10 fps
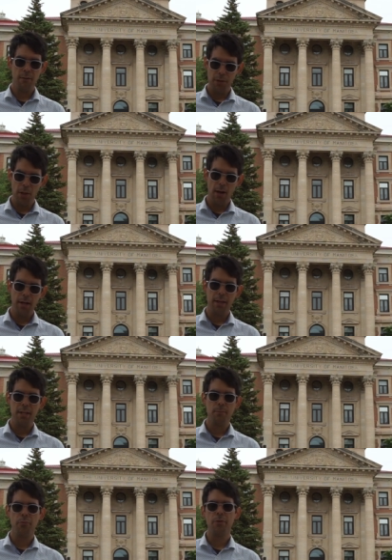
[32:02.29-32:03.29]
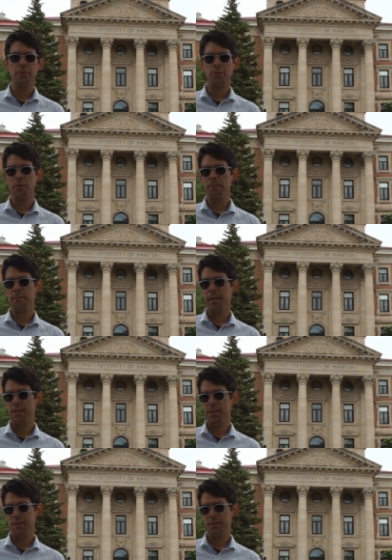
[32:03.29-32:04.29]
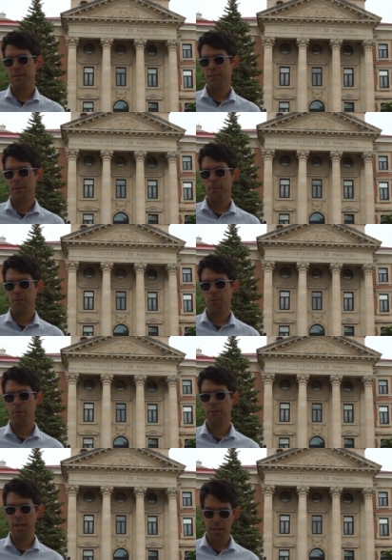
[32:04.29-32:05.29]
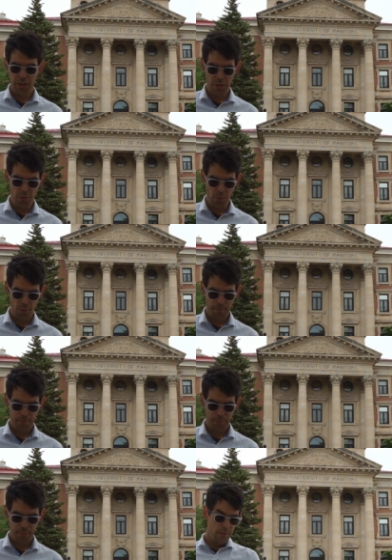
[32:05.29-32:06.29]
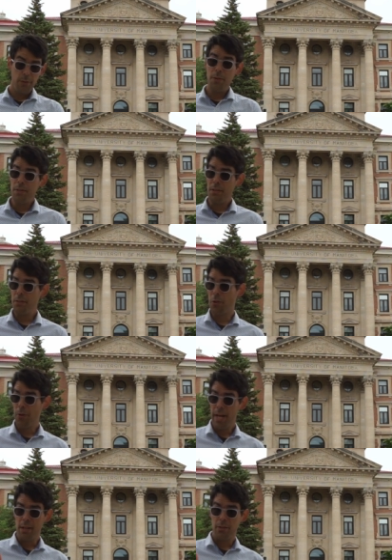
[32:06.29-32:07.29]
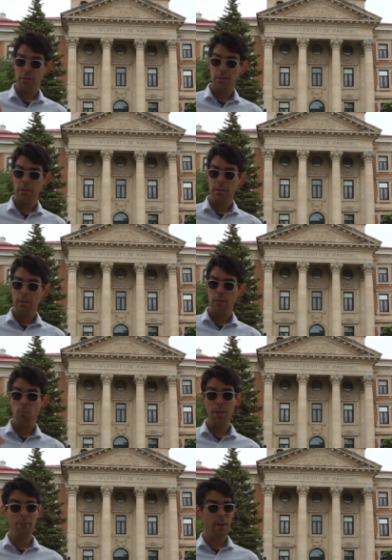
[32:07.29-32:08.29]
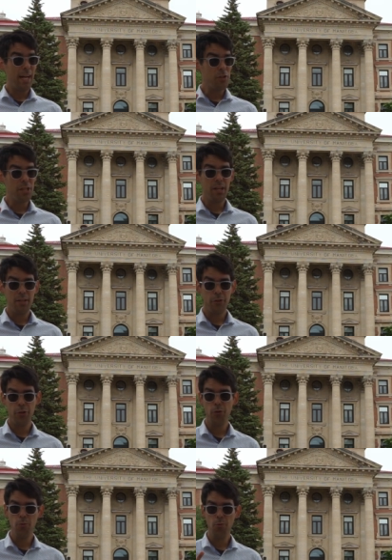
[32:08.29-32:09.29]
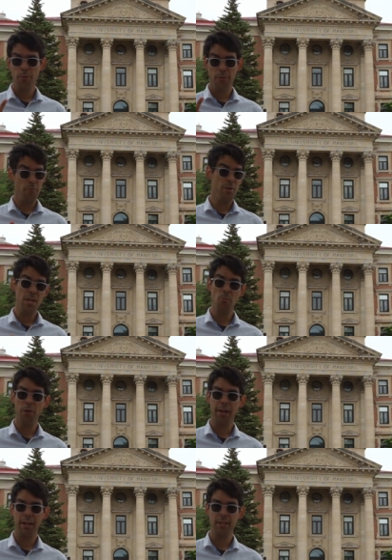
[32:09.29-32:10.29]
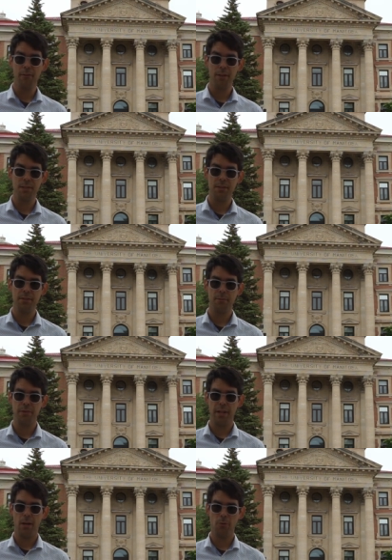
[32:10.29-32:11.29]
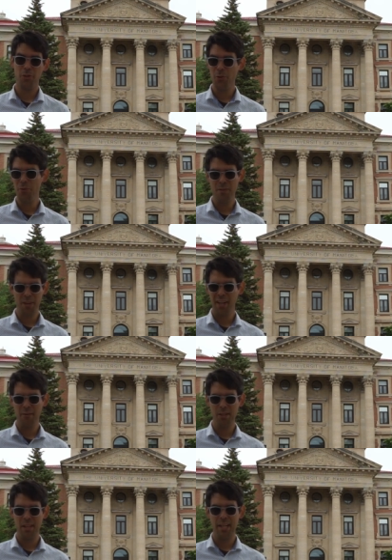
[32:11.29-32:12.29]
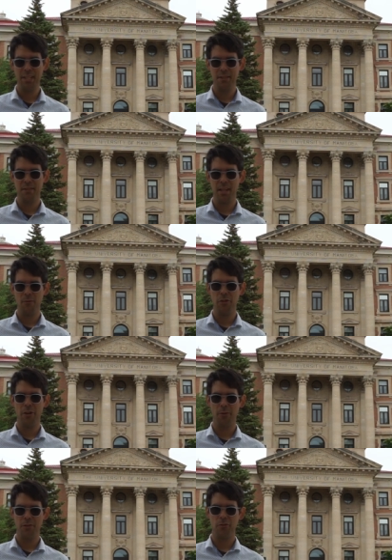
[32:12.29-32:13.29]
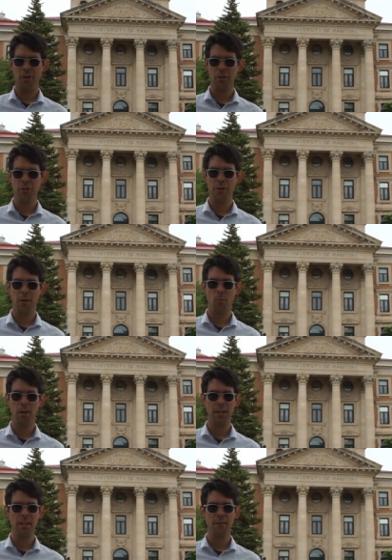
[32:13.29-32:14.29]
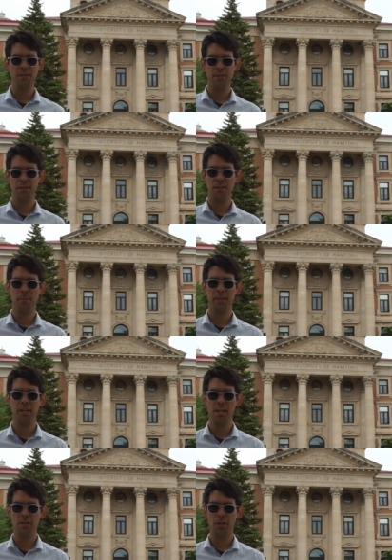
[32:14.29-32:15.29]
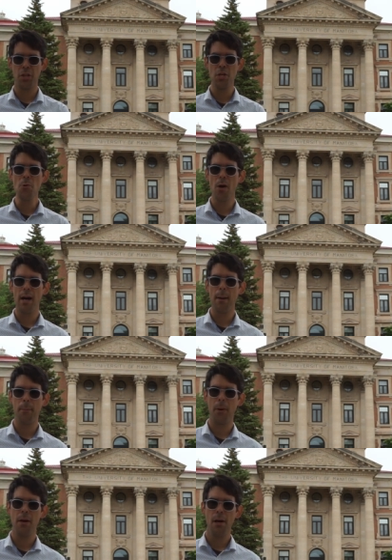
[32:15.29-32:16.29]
a lock is preserved by this system. So we've got a queue. So this is great. We've actually got two, three working different systems now. Two of them kind of rely on the same general structure and one gives us this ability to queue up